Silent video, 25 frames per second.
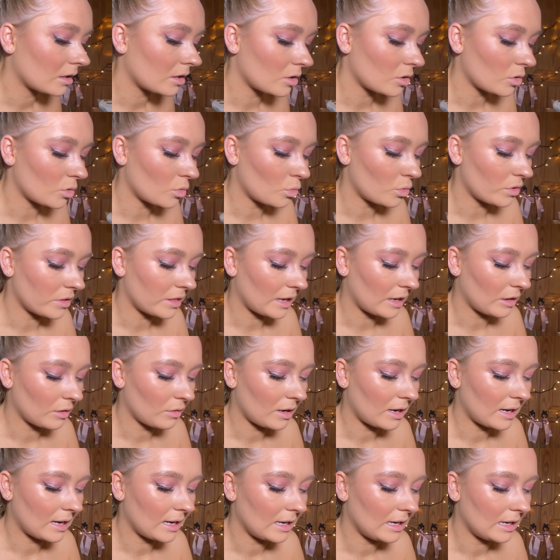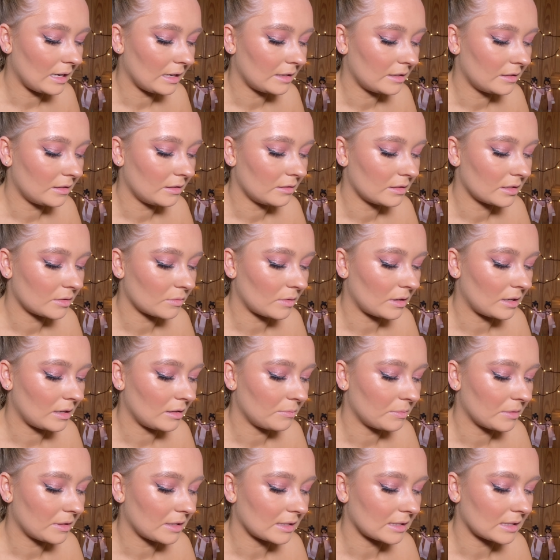without eyeliner as well,
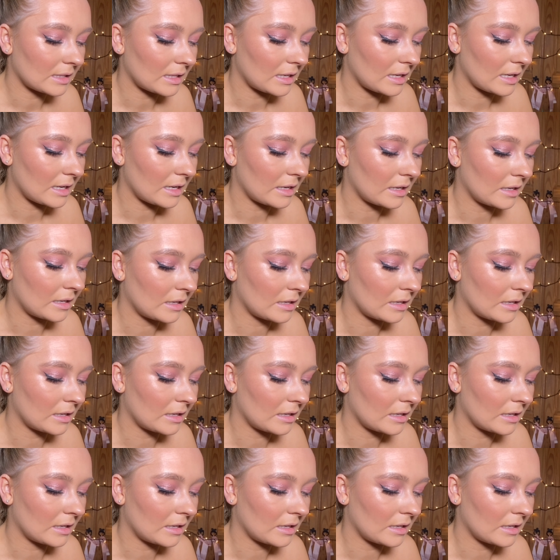because the